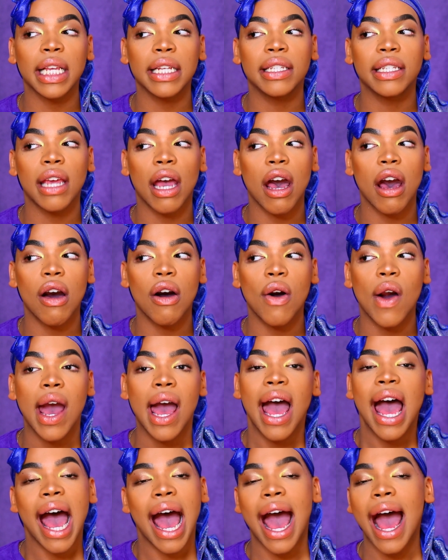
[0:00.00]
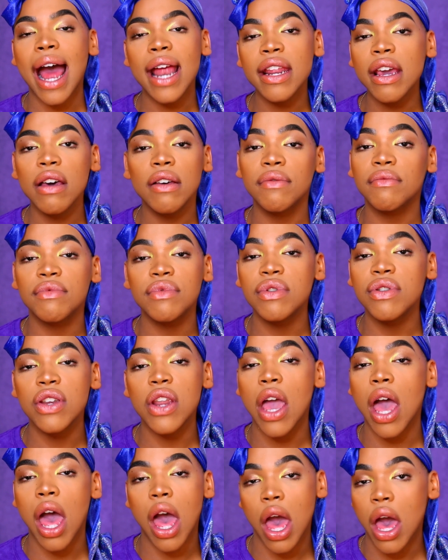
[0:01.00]
I don't. I don't
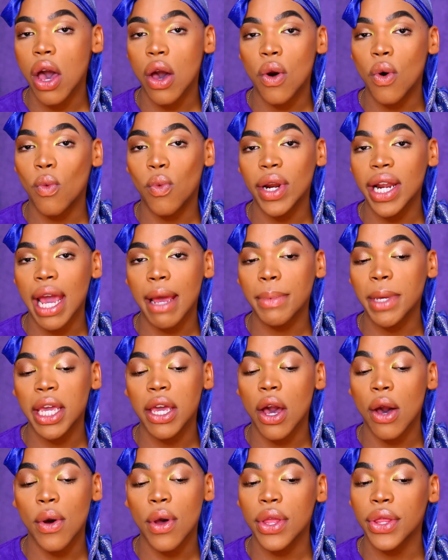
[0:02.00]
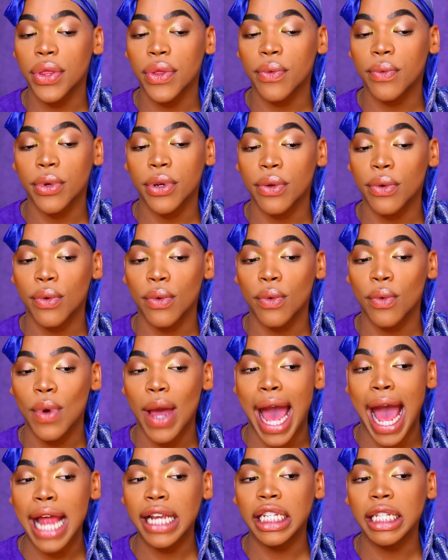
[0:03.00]
know what I be going through.
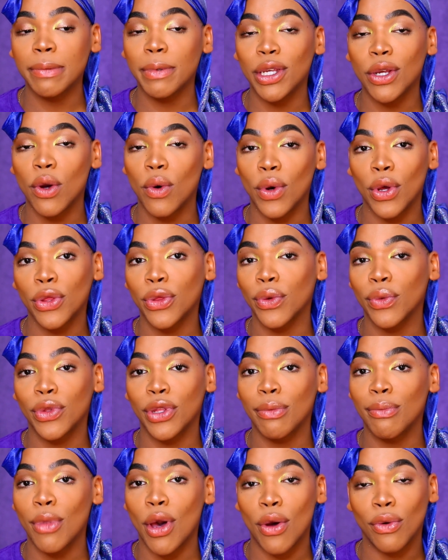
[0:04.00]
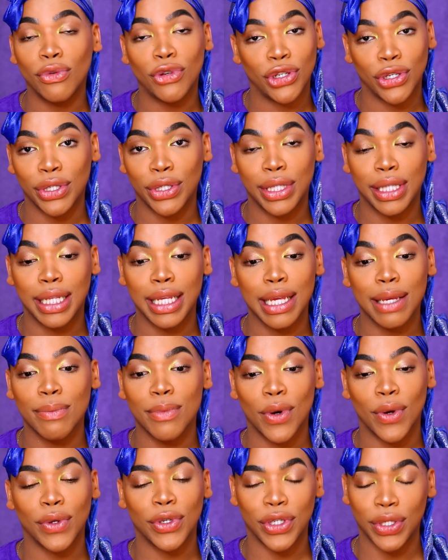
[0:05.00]
I just be going through the
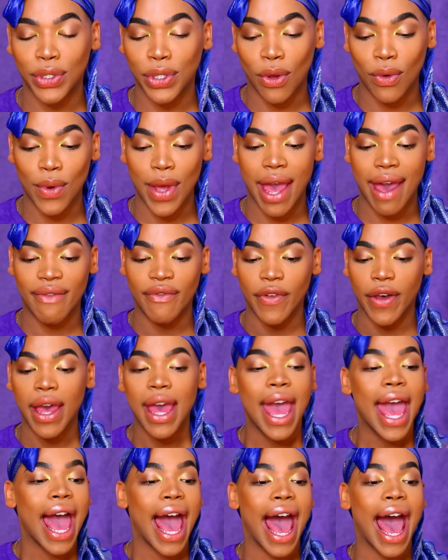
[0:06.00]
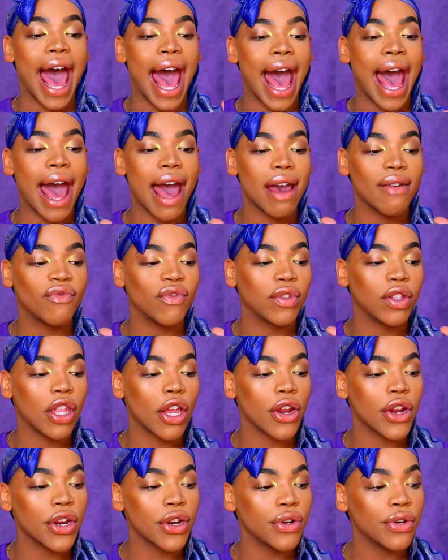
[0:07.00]
emotions or whatever. I've
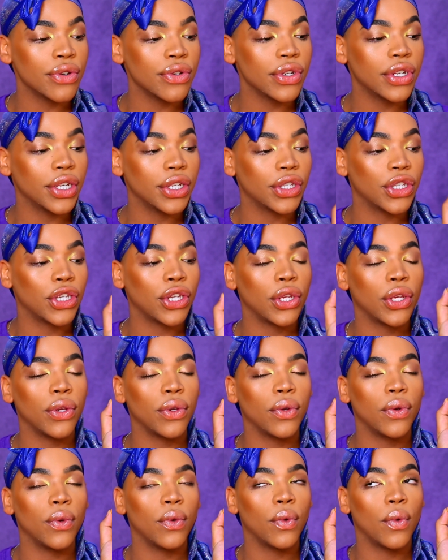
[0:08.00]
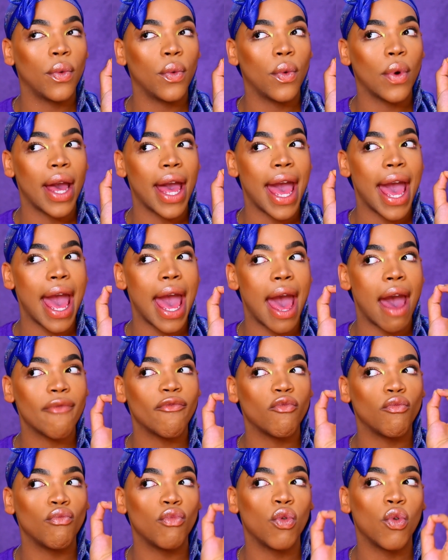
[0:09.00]
learned to
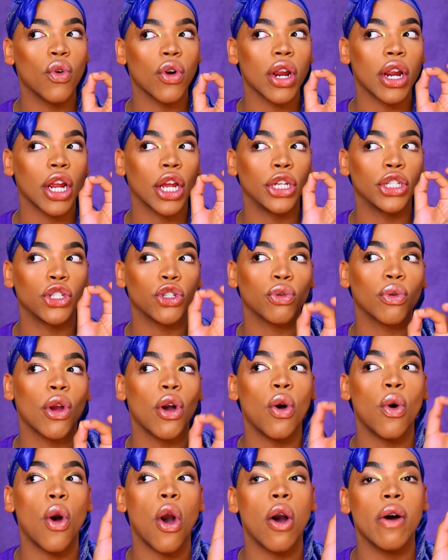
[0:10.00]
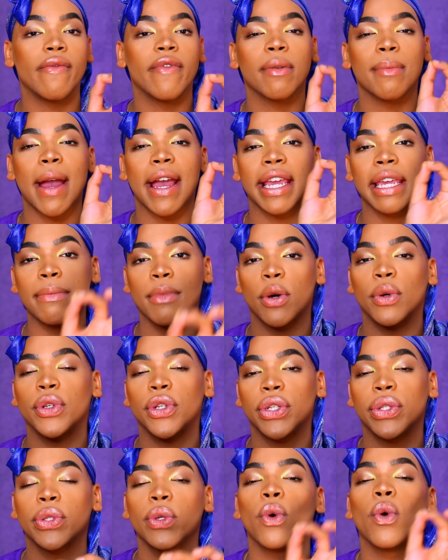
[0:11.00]
have more control over my
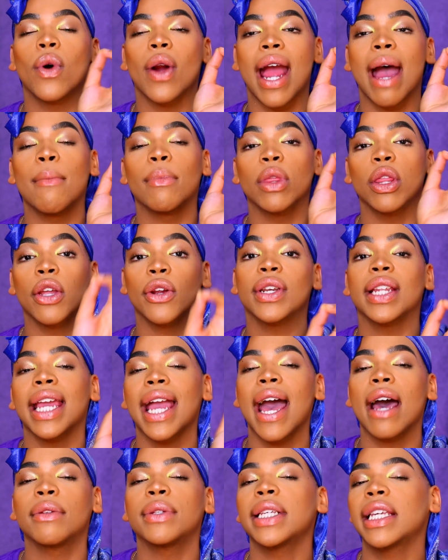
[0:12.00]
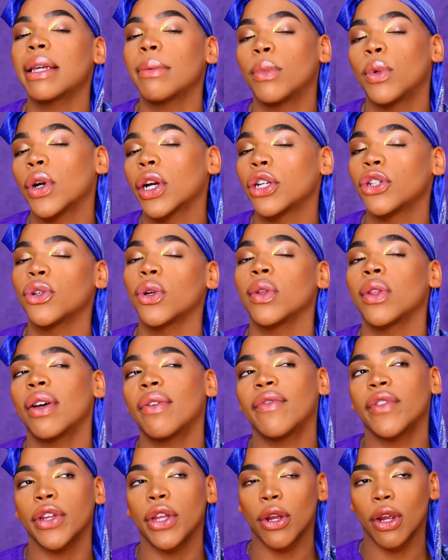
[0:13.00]
emotions, or I'm learning how to get more control
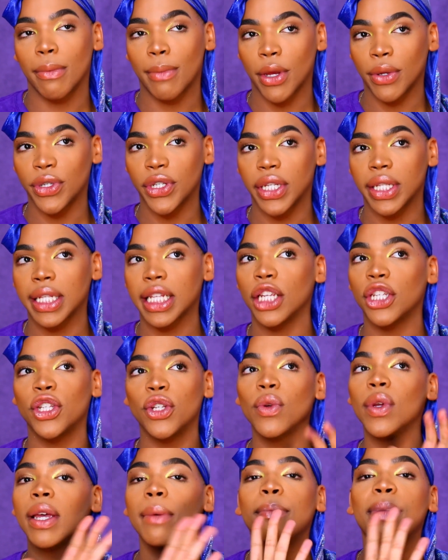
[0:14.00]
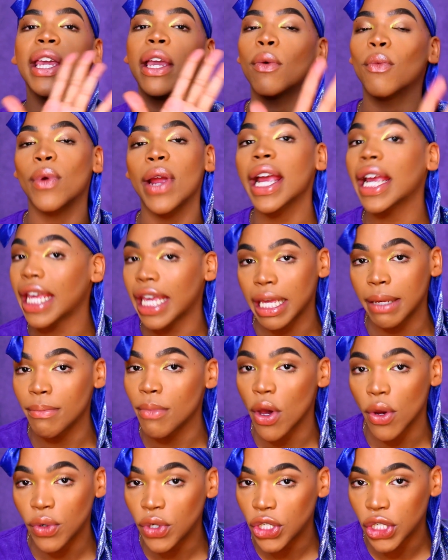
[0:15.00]
over your emotions. Because you could be a wreck
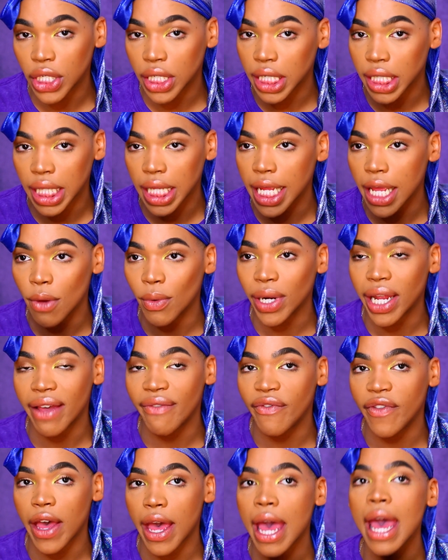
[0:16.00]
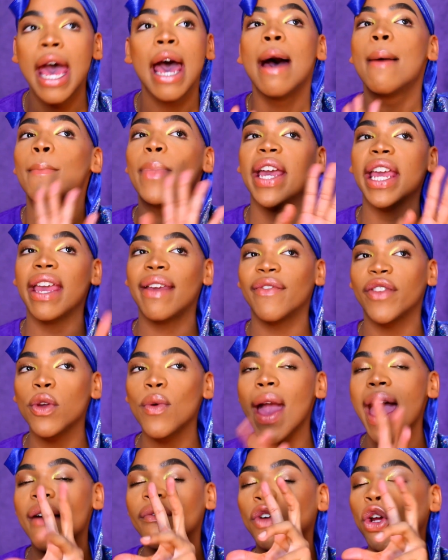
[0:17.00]
emotionally or whatever, but if
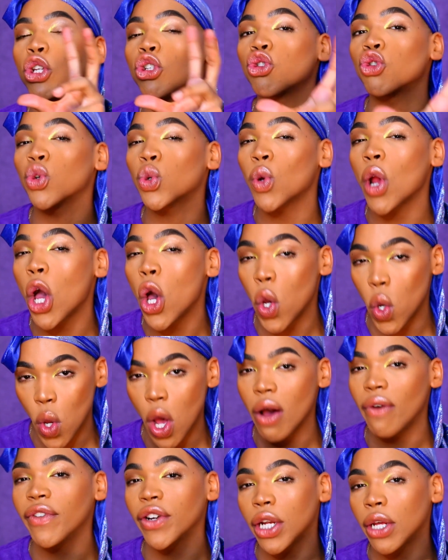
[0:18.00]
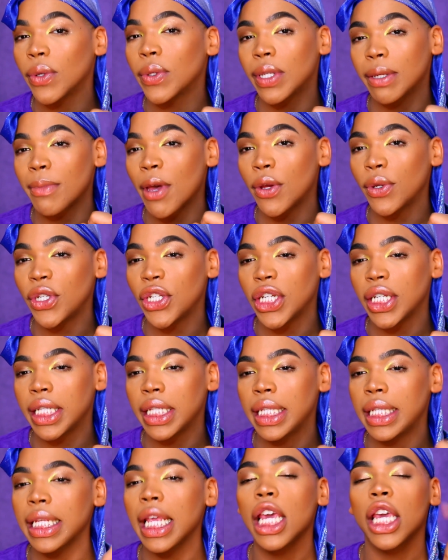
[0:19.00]
you have control over those
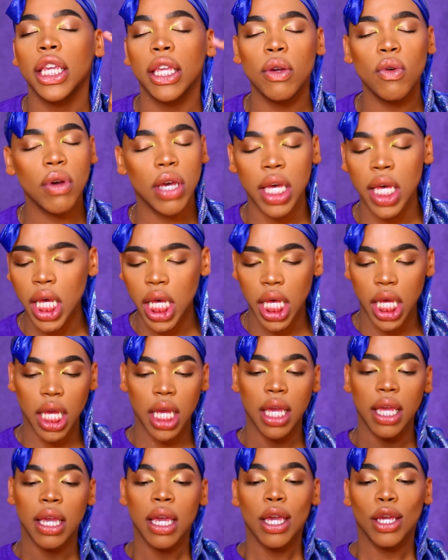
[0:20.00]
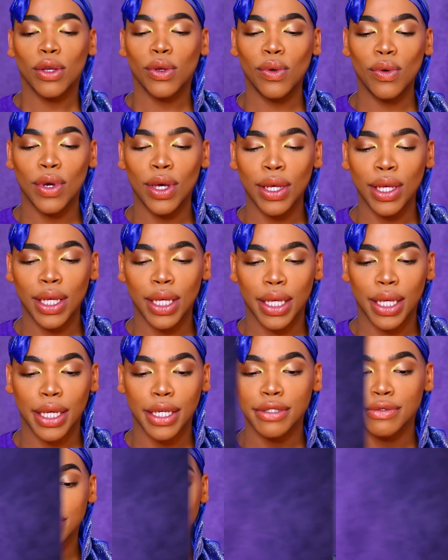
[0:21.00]
emotions, you good. You
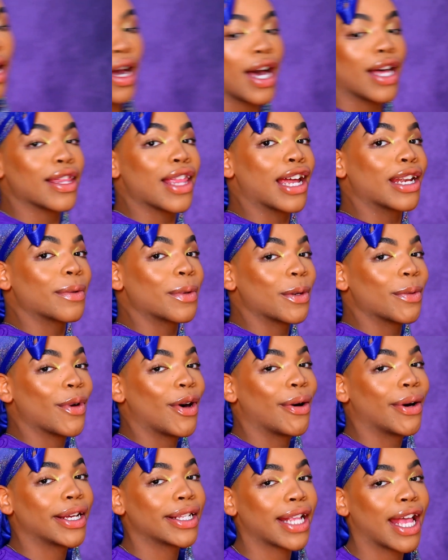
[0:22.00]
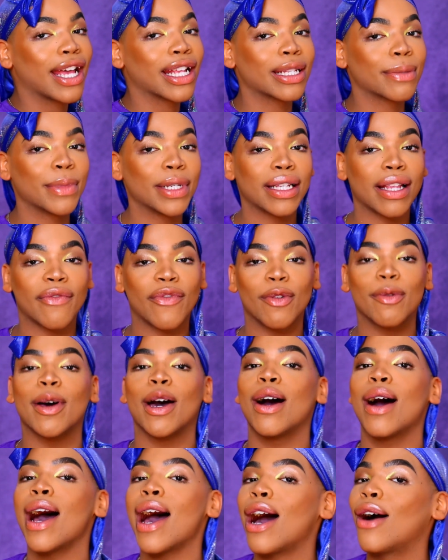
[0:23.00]
good. A lot of people always ask me stuff
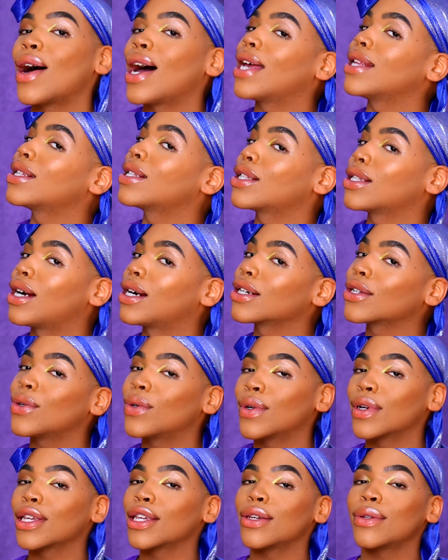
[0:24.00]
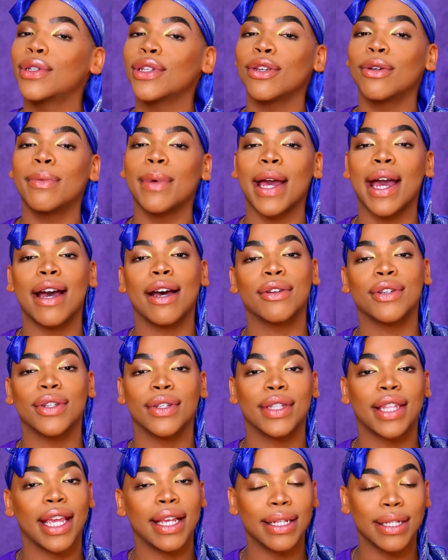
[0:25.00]
about how I started on YouTube and how
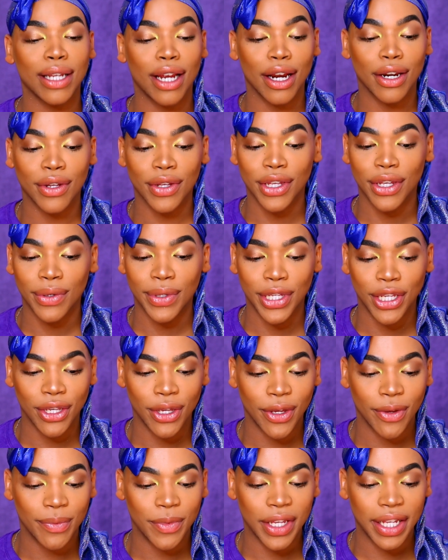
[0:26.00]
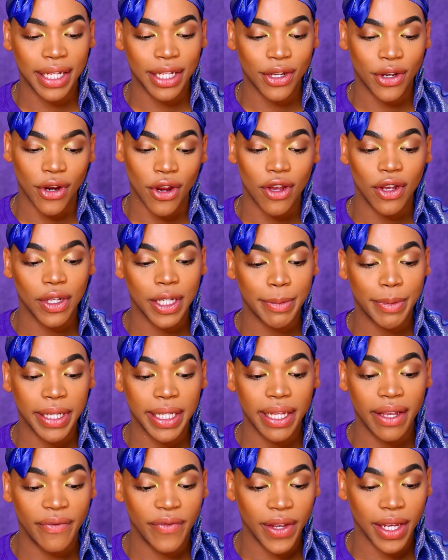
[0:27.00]
should they start on YouTube. This girl
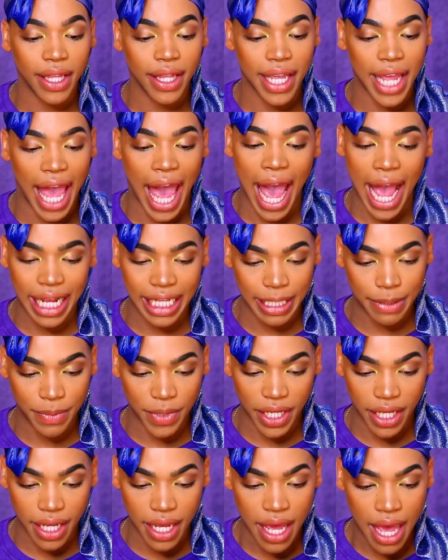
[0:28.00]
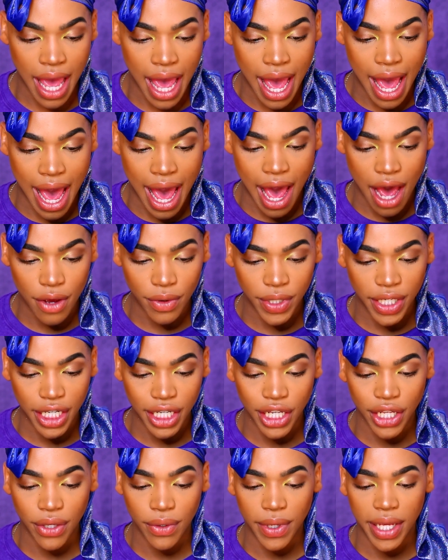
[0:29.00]
specifically asked me, how
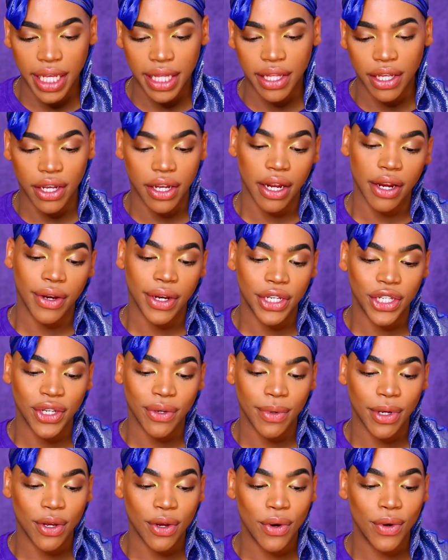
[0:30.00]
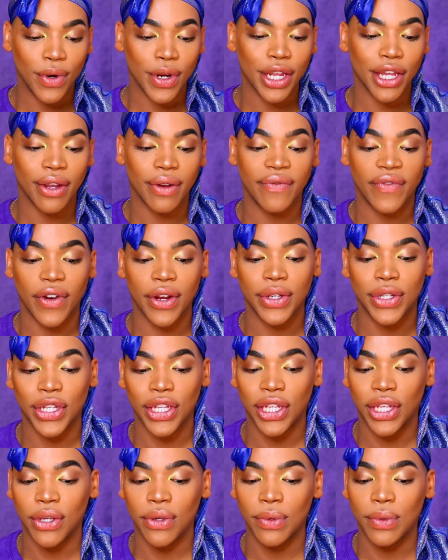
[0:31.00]
did you get the courage to record your first
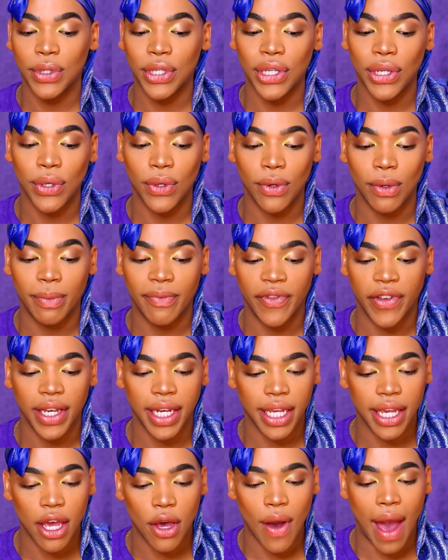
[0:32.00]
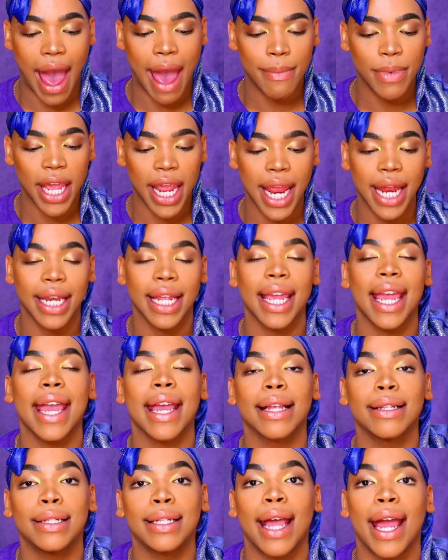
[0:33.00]
YouTube video? I be getting
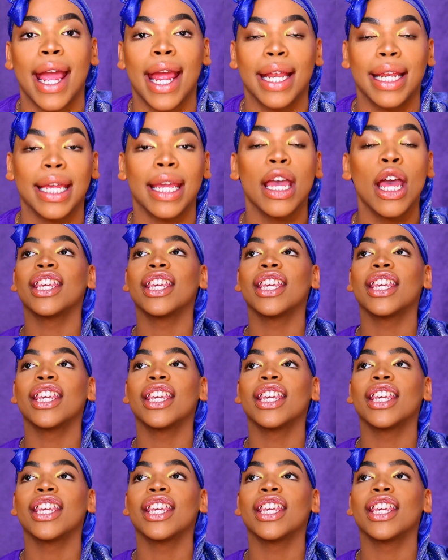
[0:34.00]
anxiety.